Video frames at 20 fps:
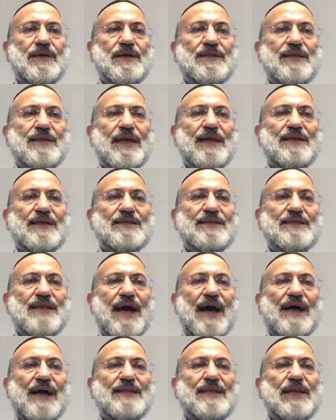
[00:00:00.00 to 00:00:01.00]
they
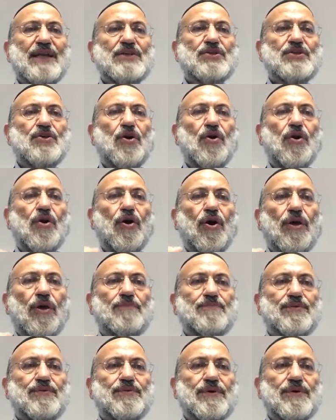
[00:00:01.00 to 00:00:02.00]
understand there is no
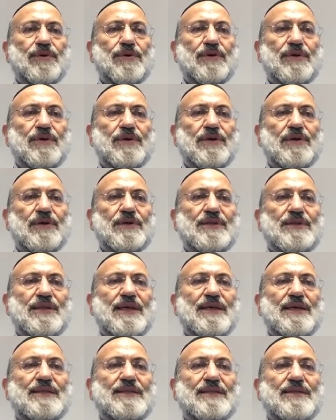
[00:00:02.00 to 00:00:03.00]
hope,
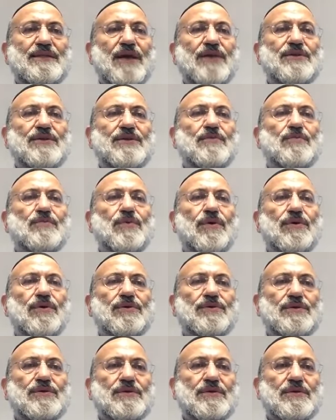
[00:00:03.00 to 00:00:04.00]
then nothing
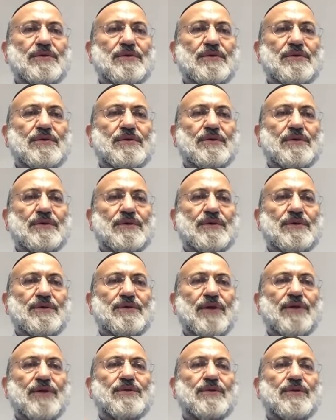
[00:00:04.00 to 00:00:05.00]
works,
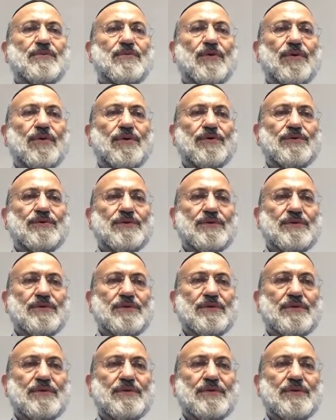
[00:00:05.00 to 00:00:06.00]
nothing works.
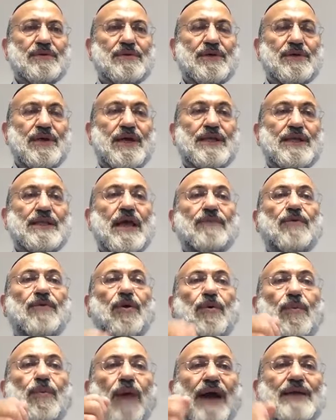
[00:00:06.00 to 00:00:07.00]

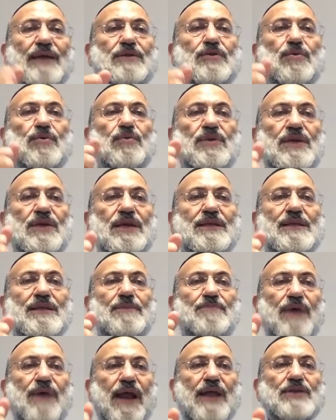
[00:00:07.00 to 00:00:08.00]
Therefore, why do we need
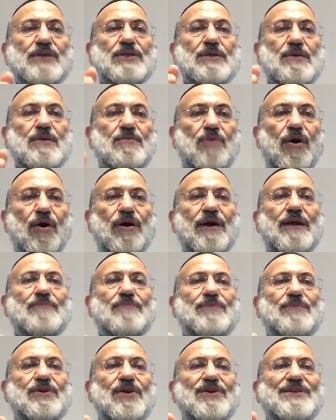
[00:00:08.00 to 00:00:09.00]
the parents to be mocheh?
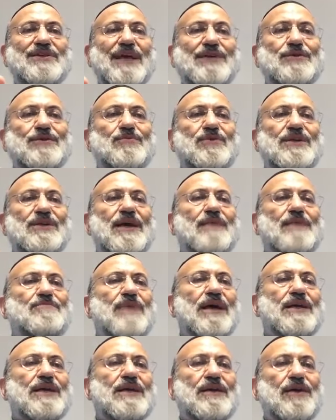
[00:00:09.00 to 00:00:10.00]
Because that's the real
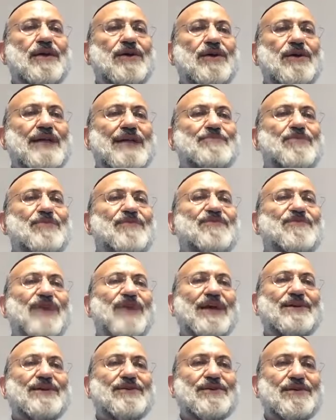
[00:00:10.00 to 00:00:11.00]
mechila, it can't be
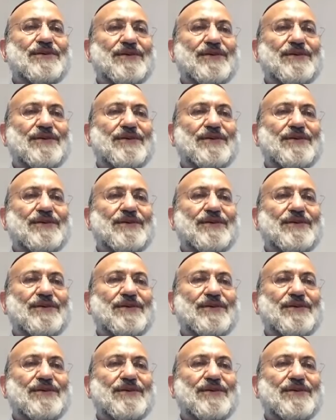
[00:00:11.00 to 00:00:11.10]
fake.